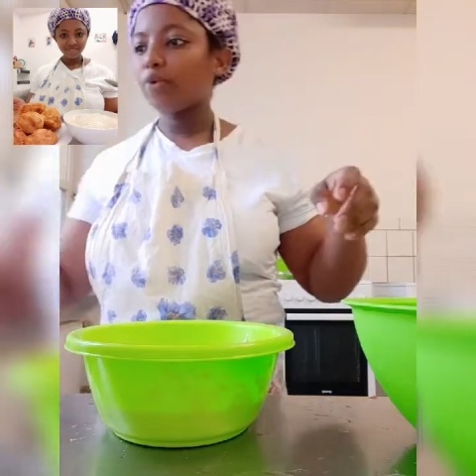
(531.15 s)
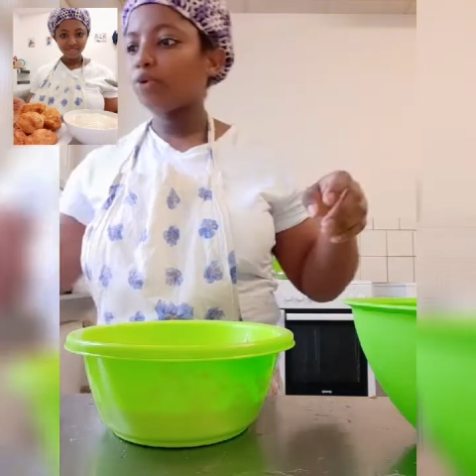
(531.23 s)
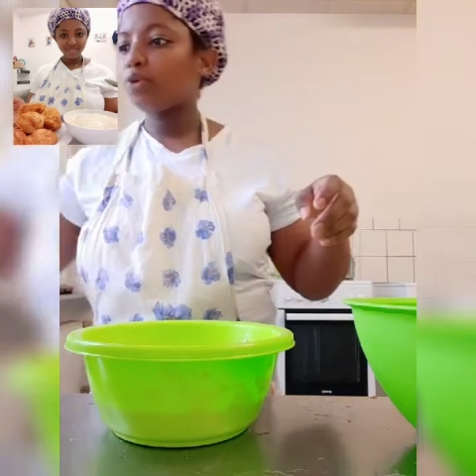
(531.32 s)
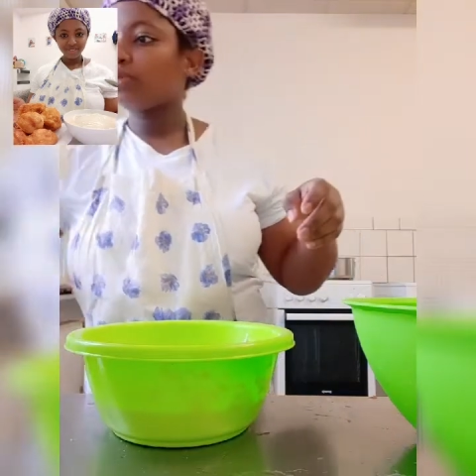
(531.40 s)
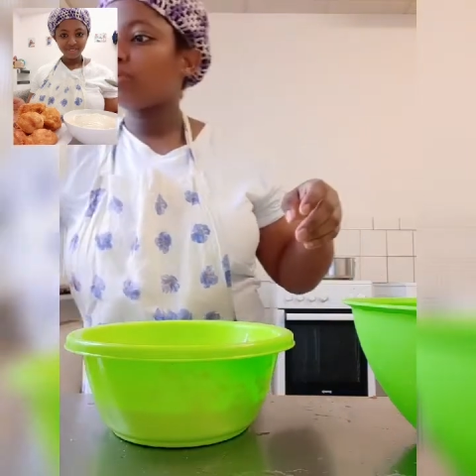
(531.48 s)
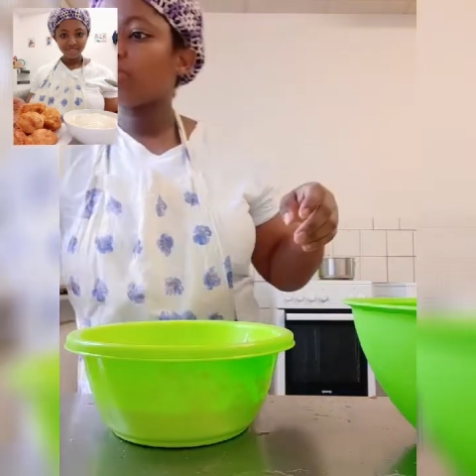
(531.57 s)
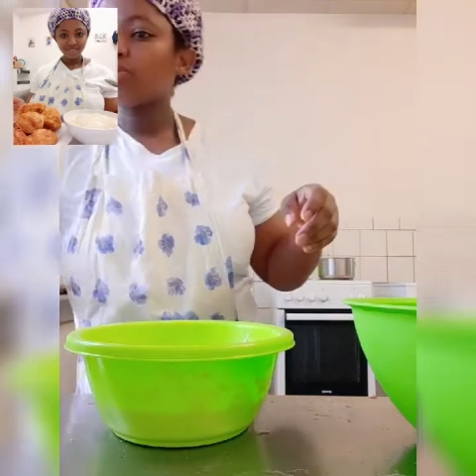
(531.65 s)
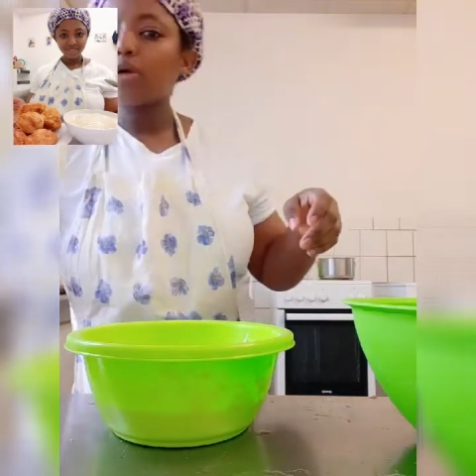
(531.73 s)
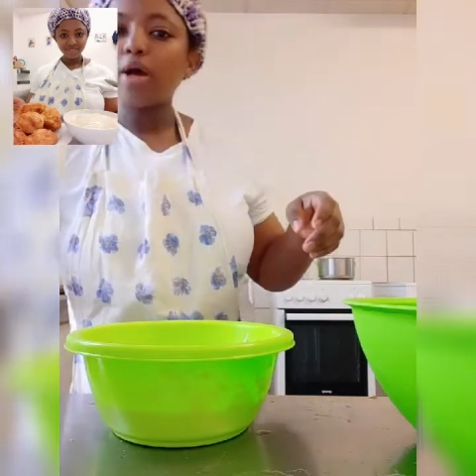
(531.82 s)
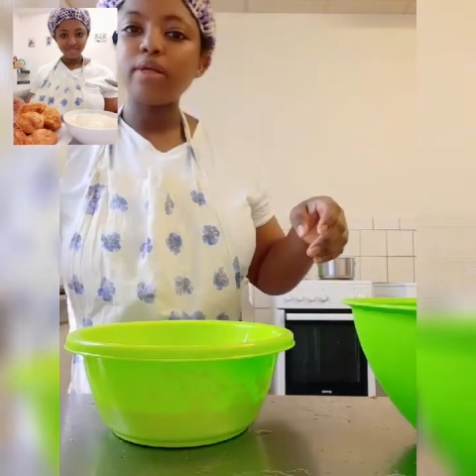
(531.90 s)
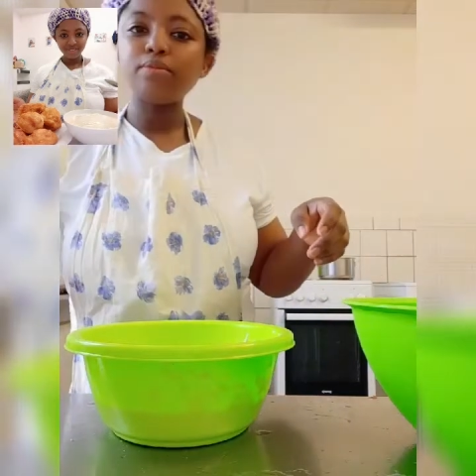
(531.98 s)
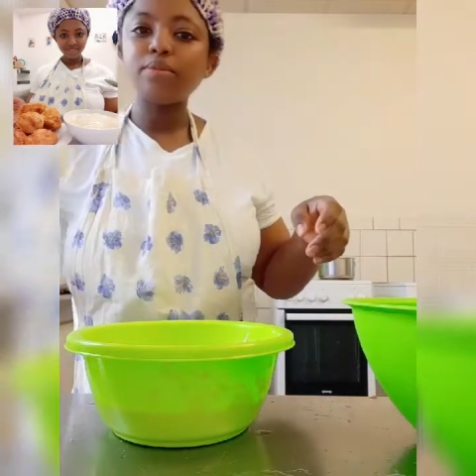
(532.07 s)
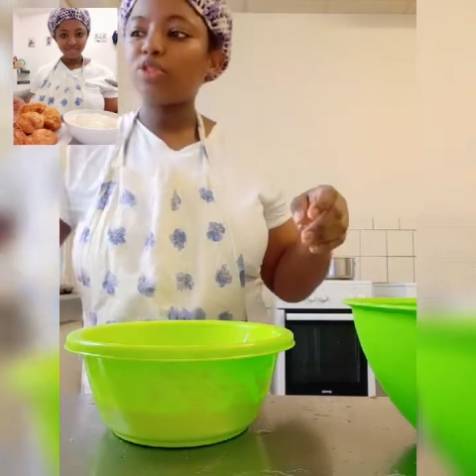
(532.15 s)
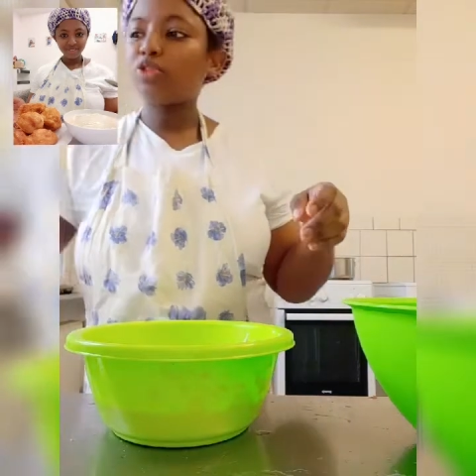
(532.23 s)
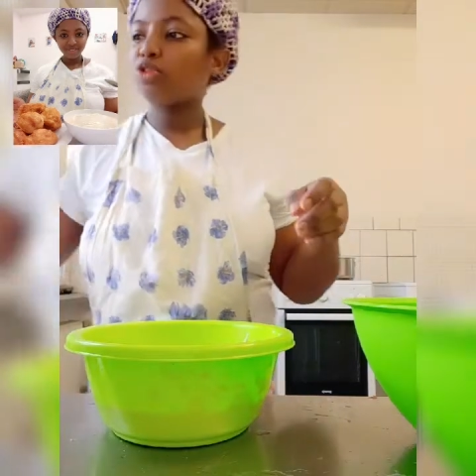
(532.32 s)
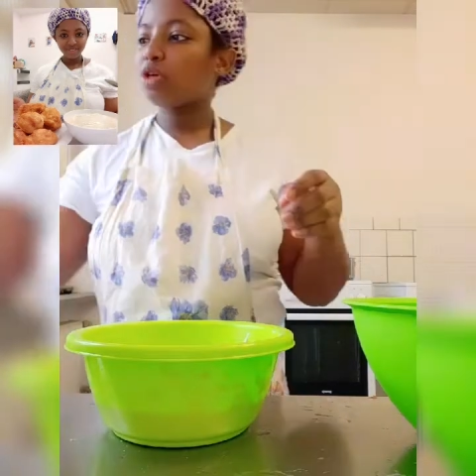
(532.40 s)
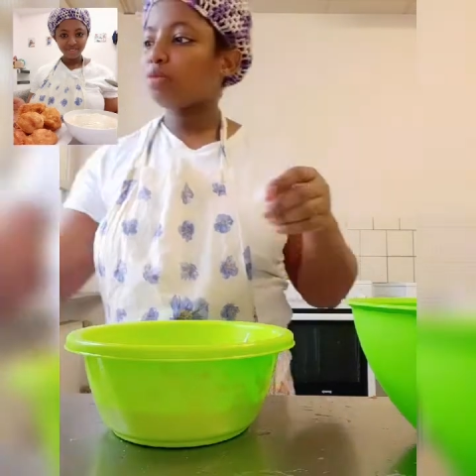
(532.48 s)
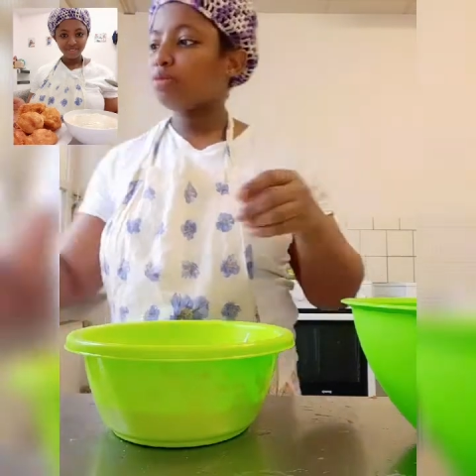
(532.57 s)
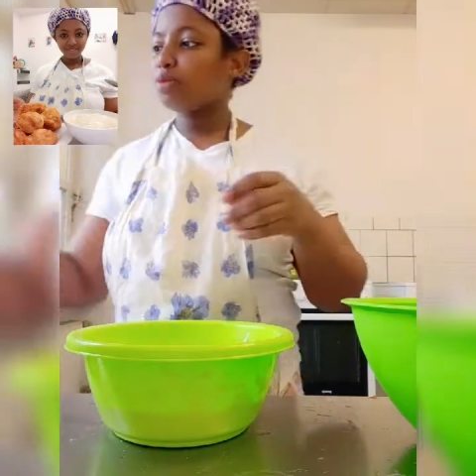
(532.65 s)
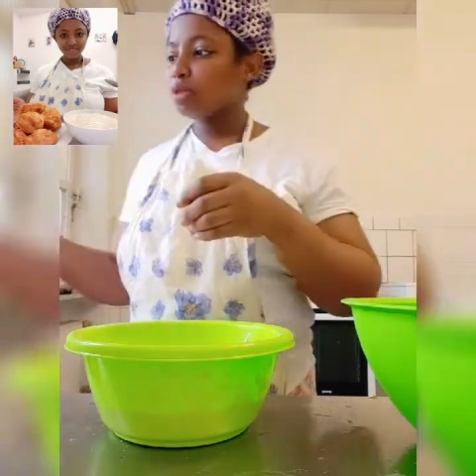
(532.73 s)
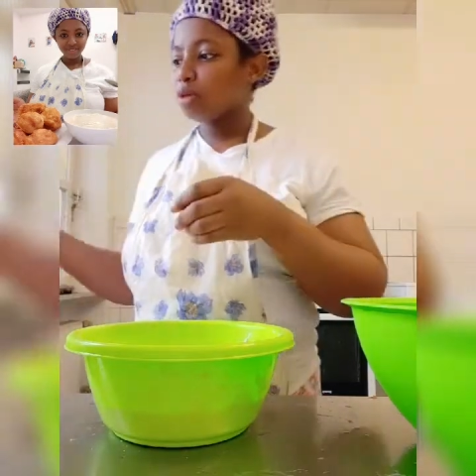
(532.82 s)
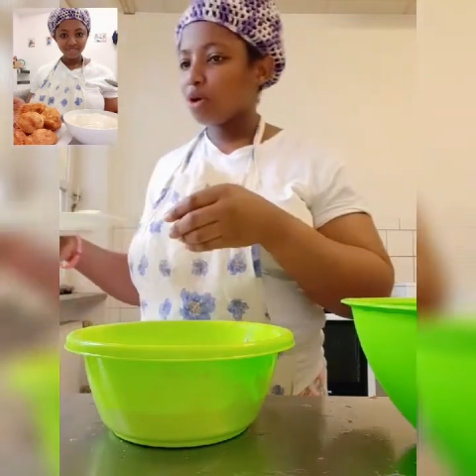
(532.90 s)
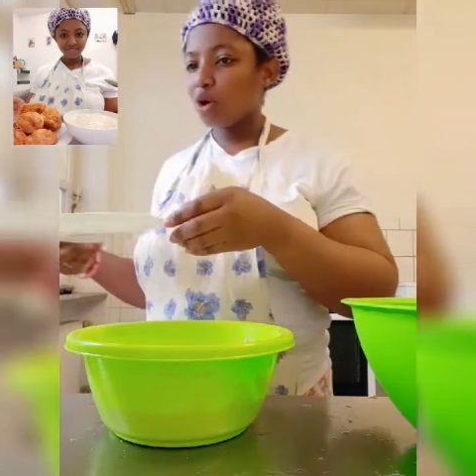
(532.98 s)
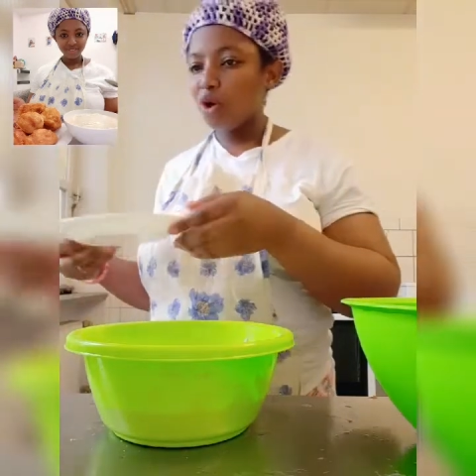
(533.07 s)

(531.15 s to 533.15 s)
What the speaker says: I'm going to add my chopped